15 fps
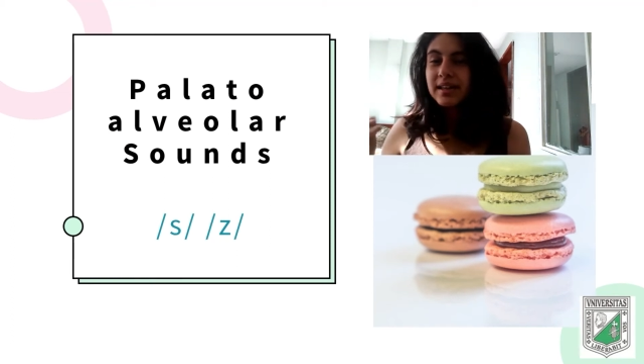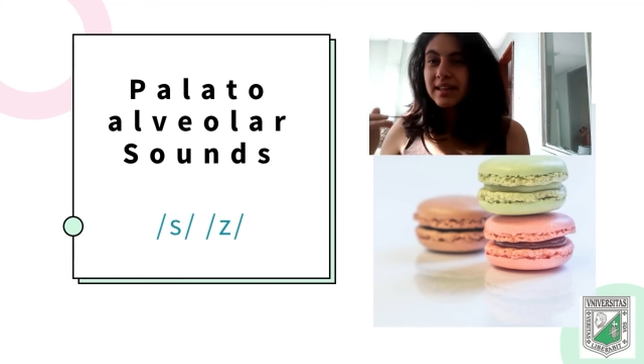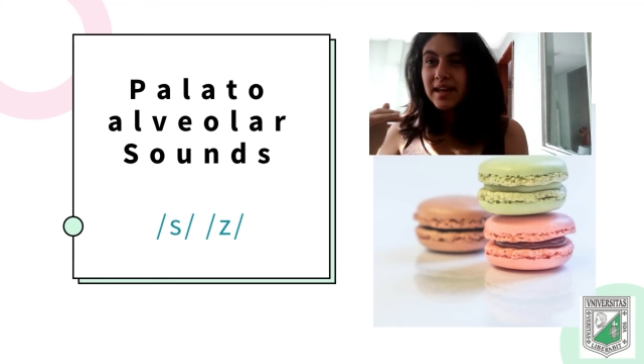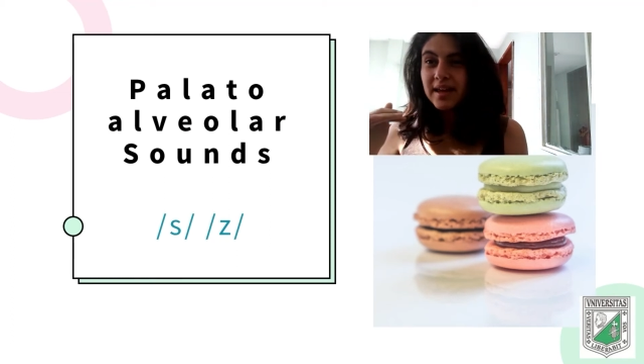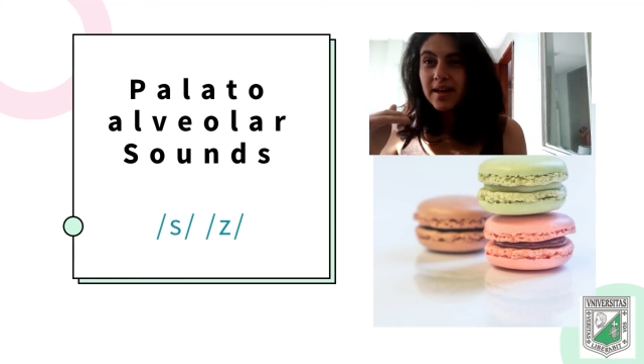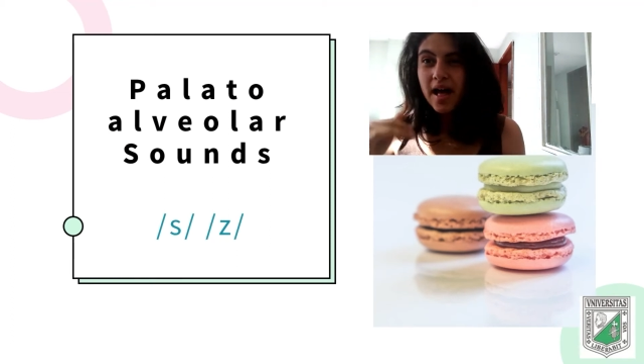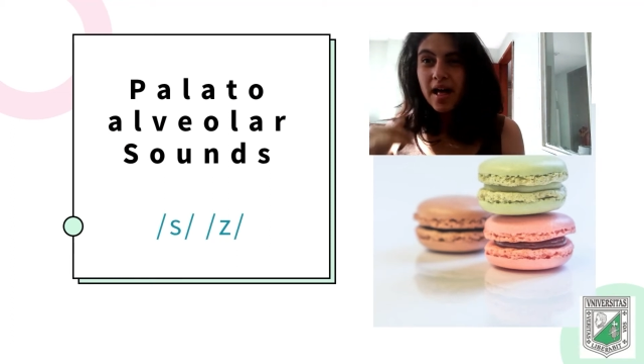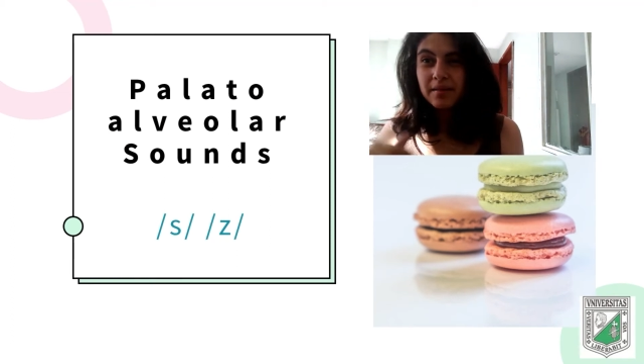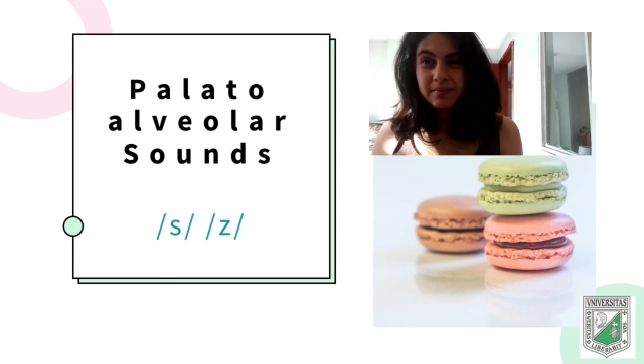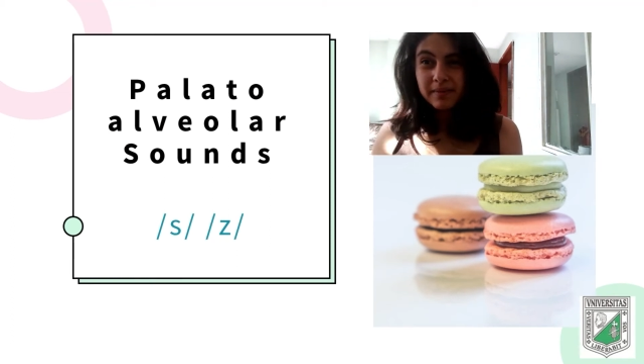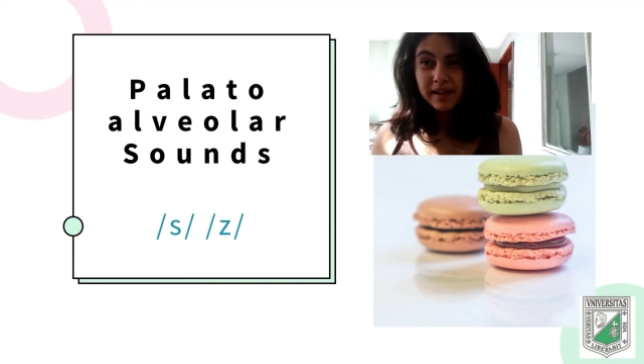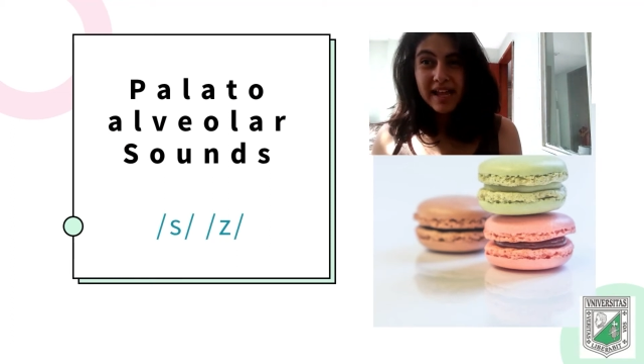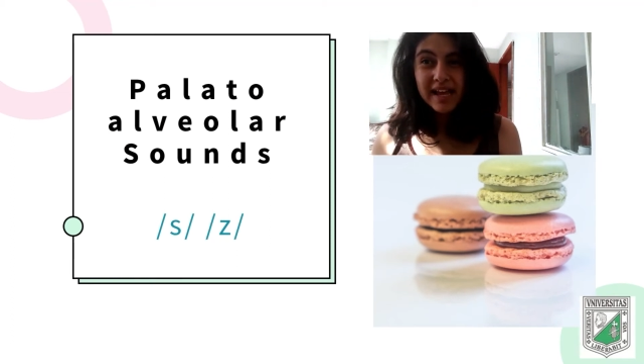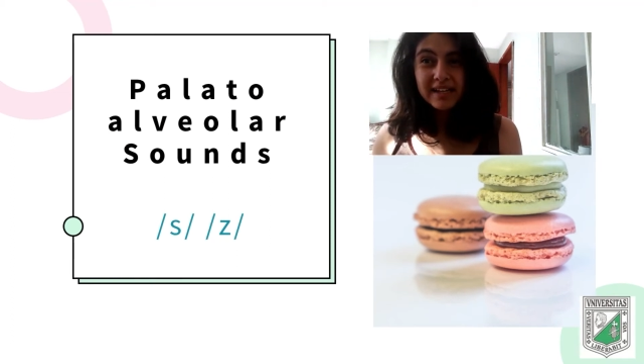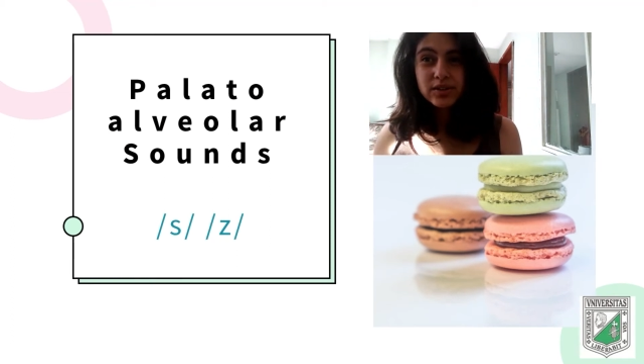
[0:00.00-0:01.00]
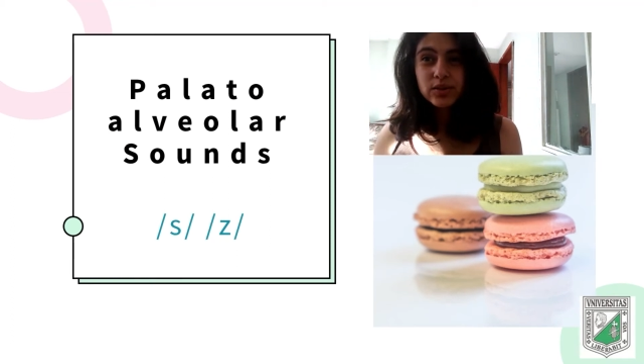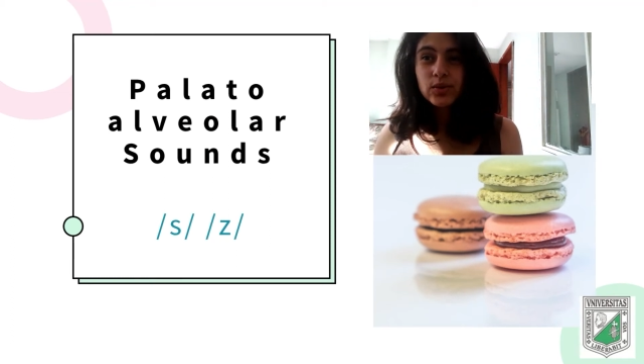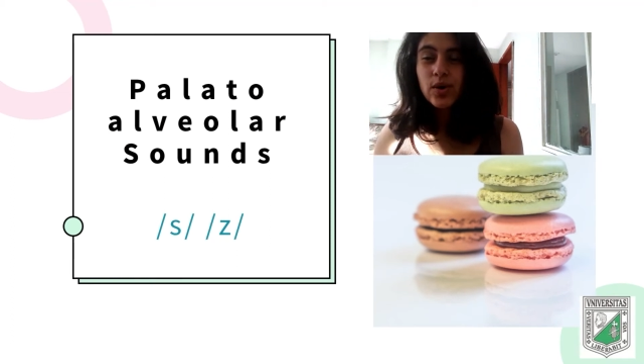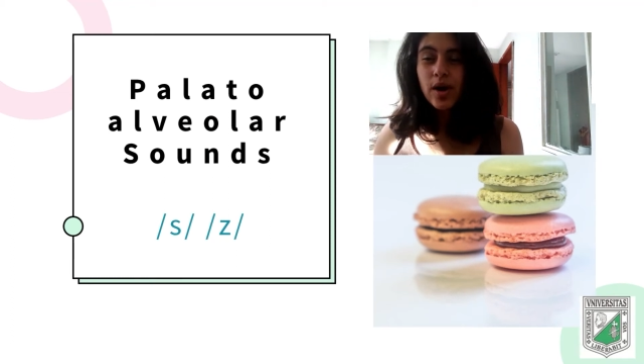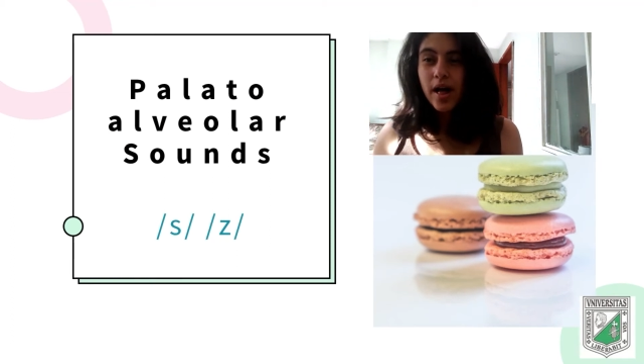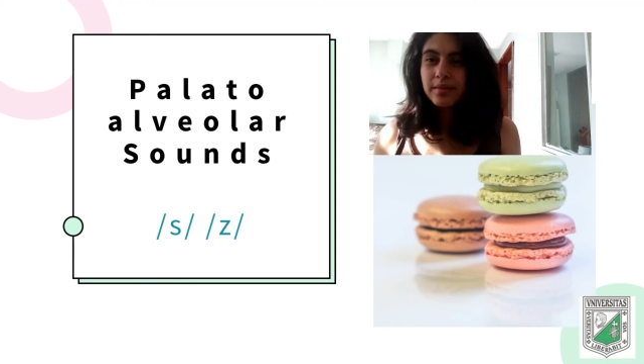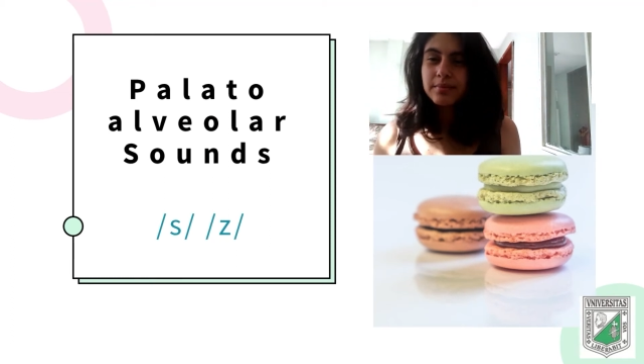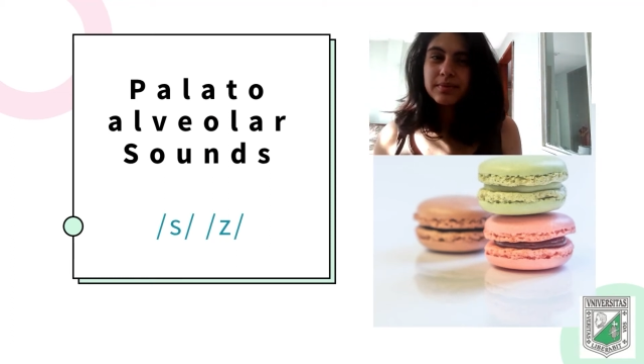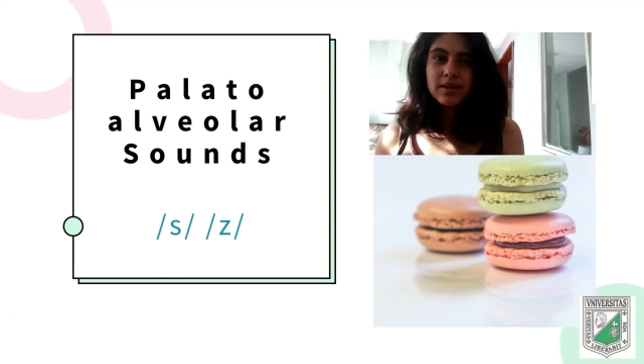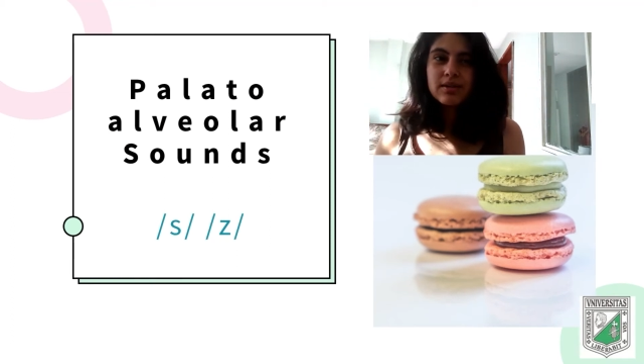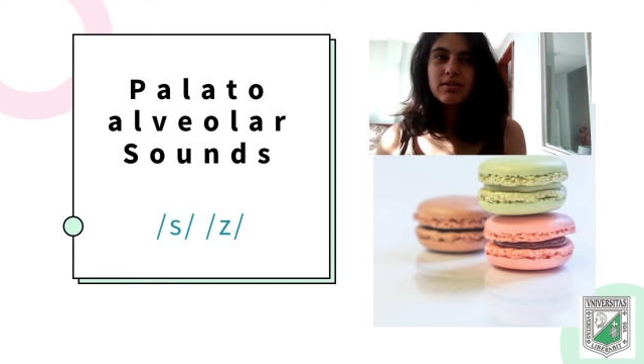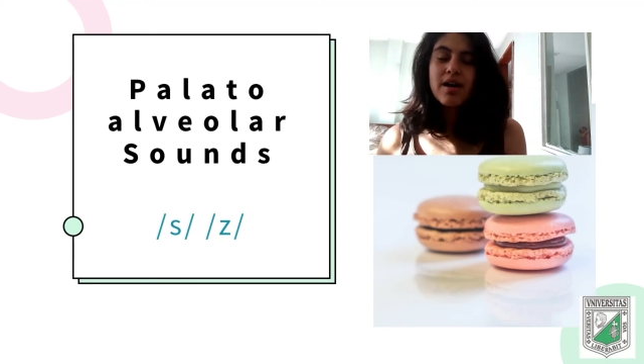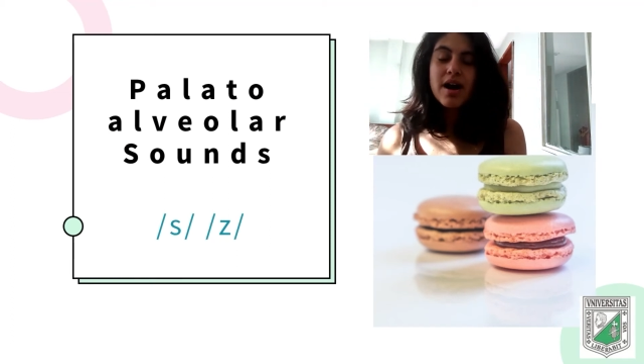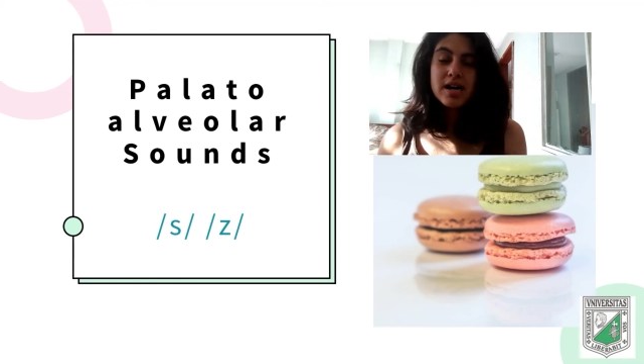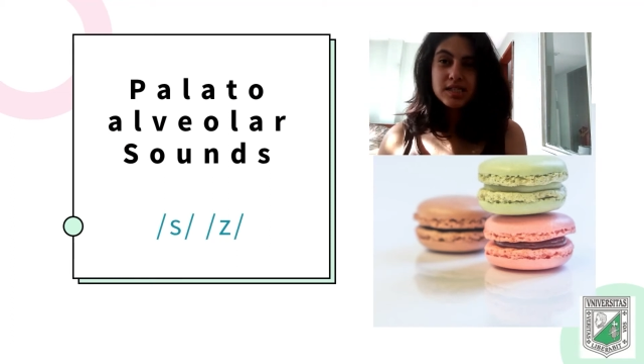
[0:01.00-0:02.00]
the alveolar
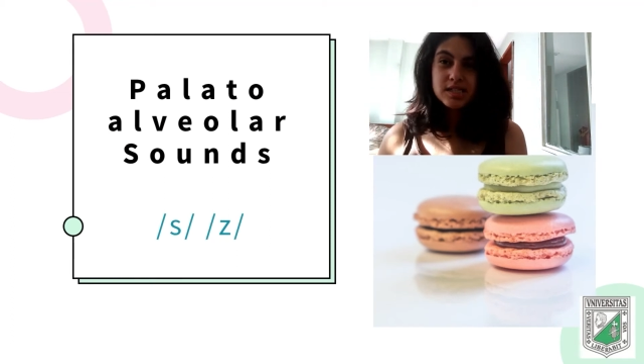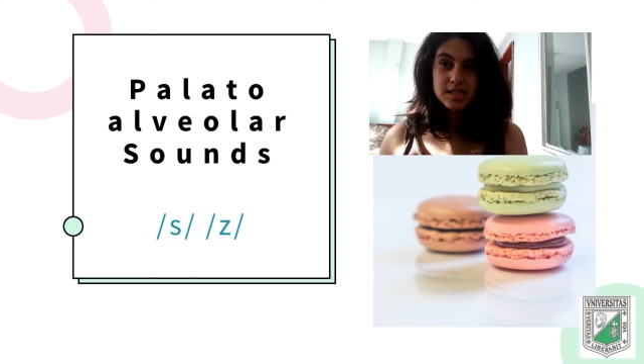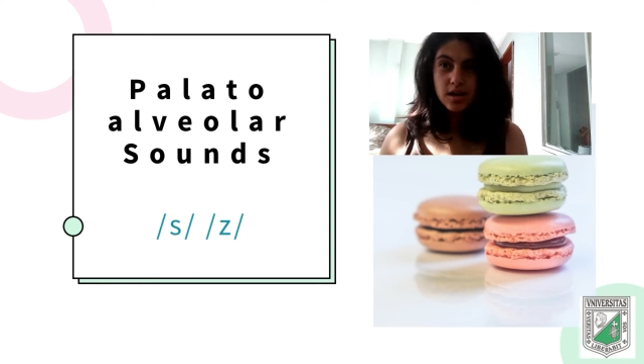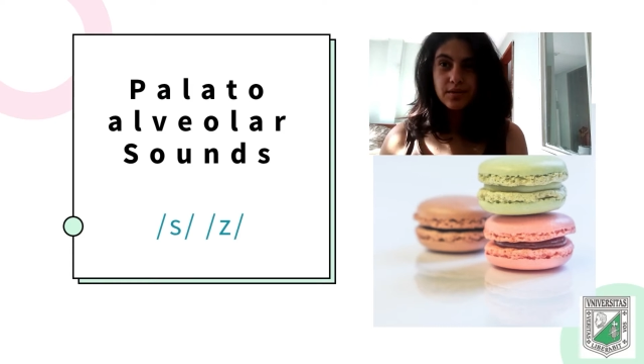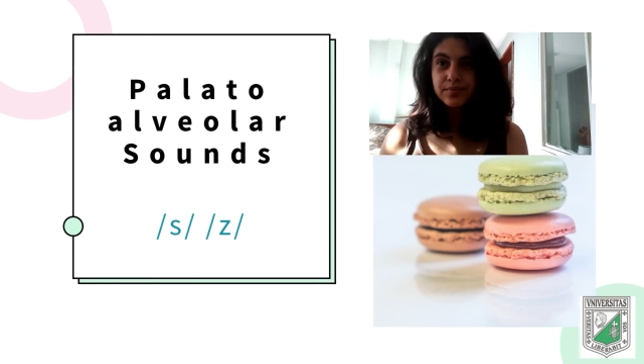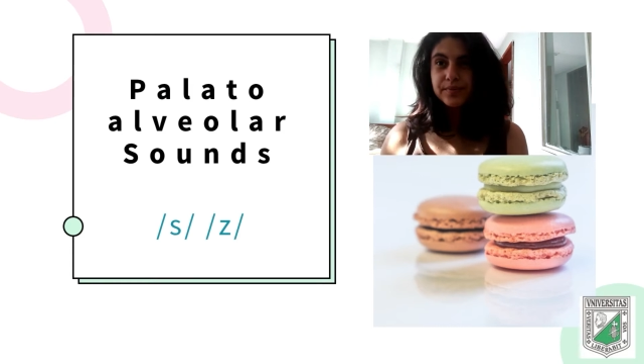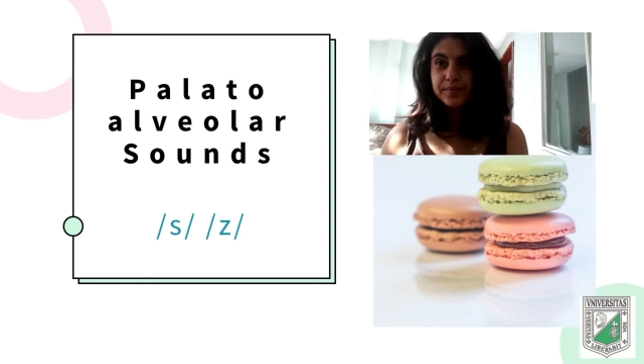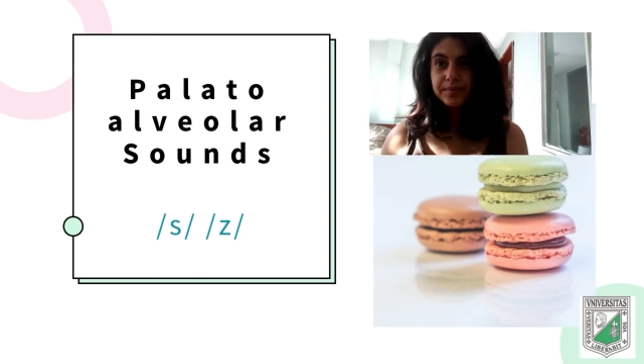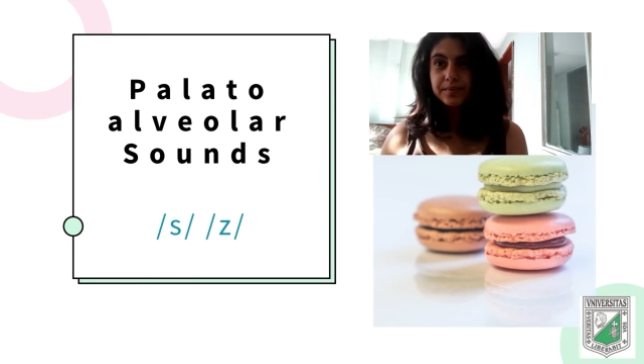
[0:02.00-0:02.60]
alveolar sound.